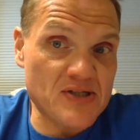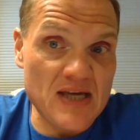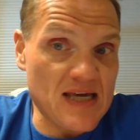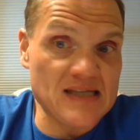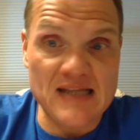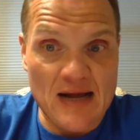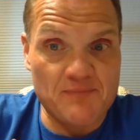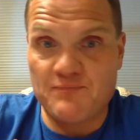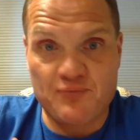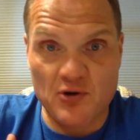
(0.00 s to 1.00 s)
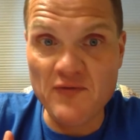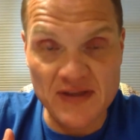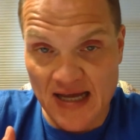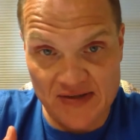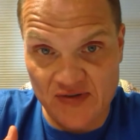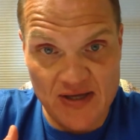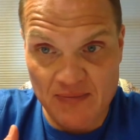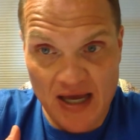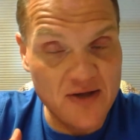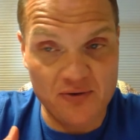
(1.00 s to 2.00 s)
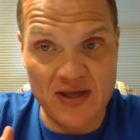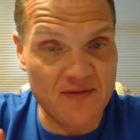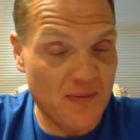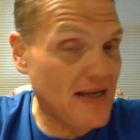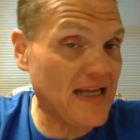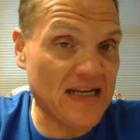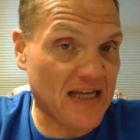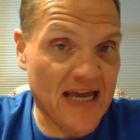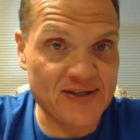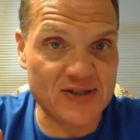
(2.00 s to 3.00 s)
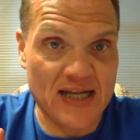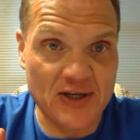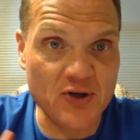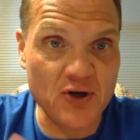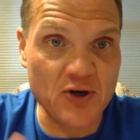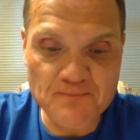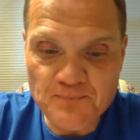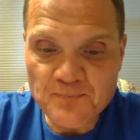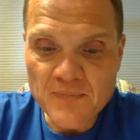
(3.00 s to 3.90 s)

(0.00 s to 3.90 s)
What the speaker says: See, he's not proven that to them yet or given them any indication that he could.